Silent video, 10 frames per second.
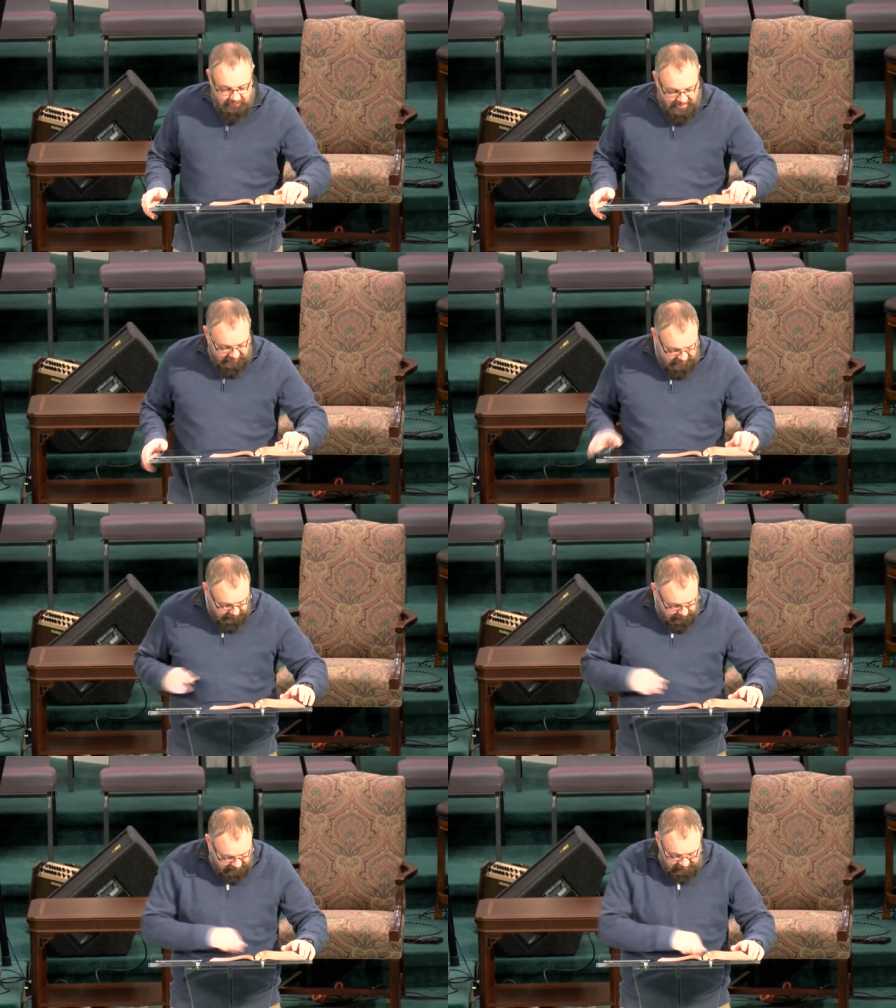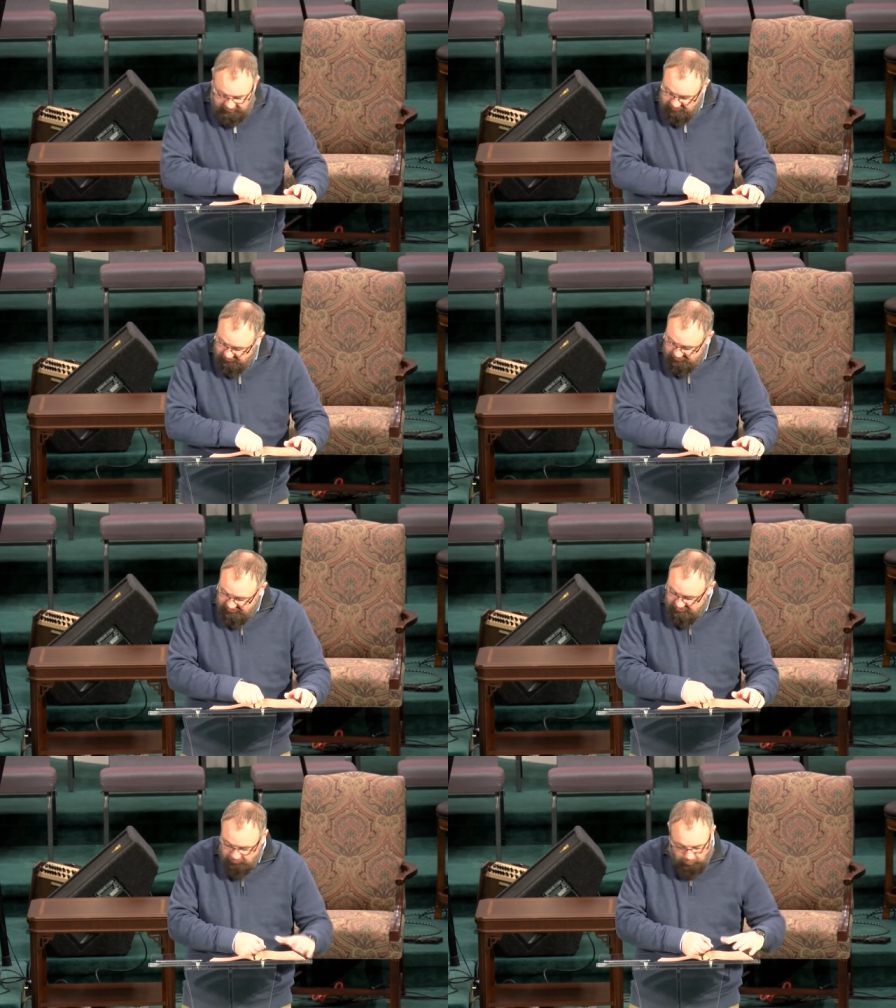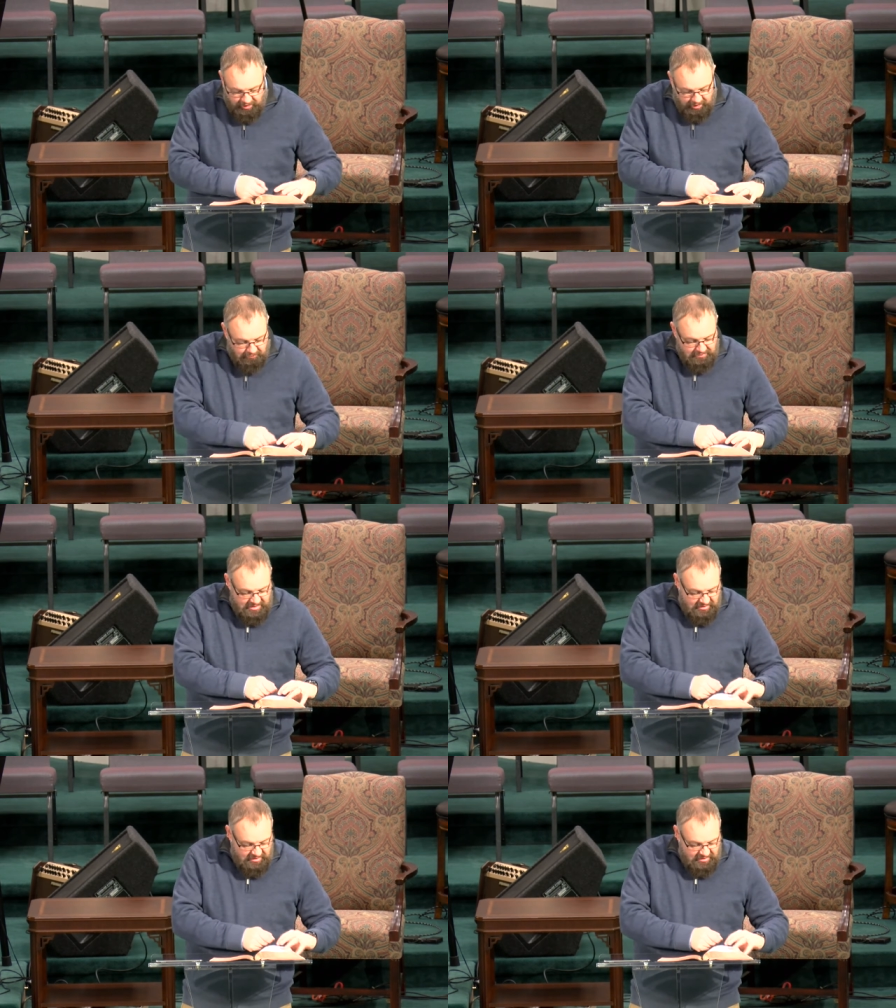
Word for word: about this particular thing as well.